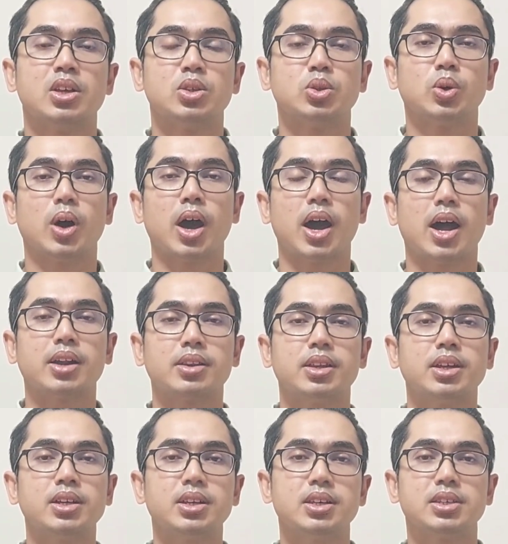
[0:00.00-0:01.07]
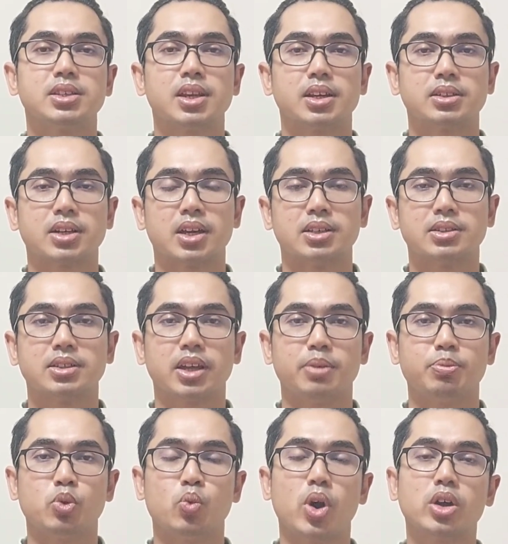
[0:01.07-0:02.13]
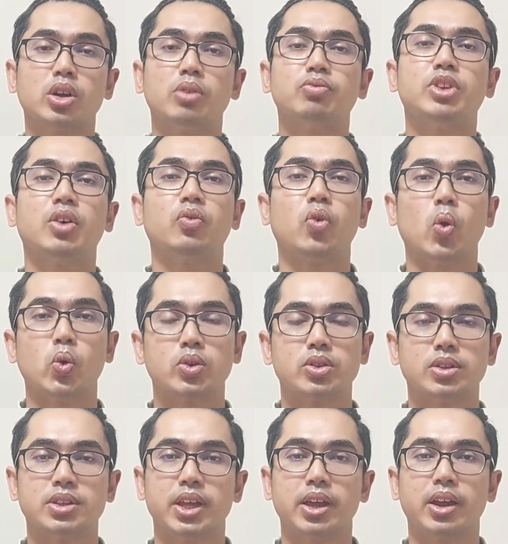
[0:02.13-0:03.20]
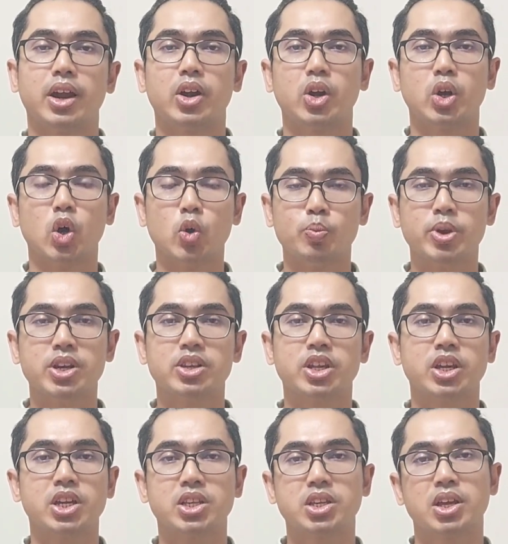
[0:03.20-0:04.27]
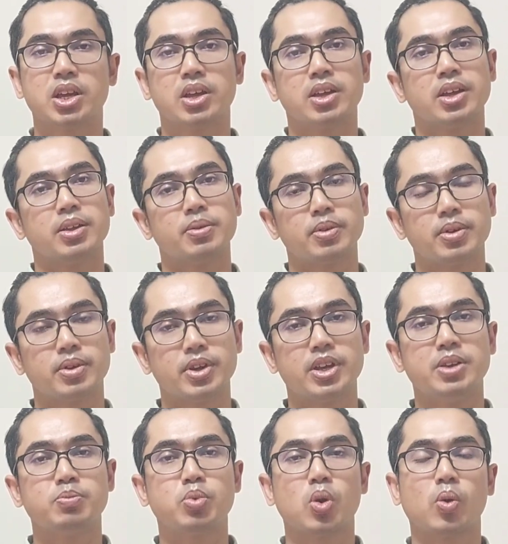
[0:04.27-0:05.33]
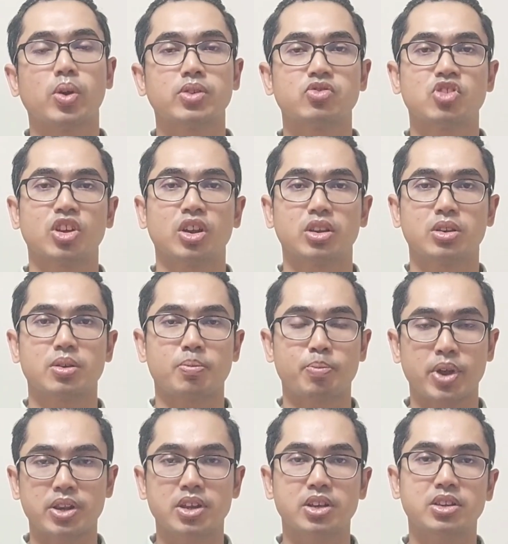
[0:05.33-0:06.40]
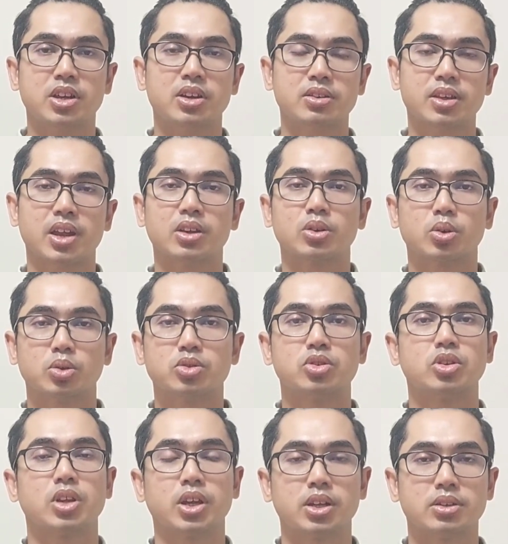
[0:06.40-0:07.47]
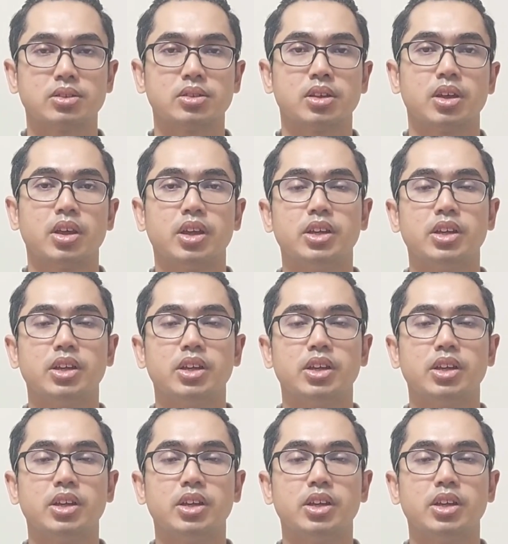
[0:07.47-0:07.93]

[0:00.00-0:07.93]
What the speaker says: So our ticket status can be one of the four. So they are open ticket, in progress ticket, pending tickets, and closed tickets.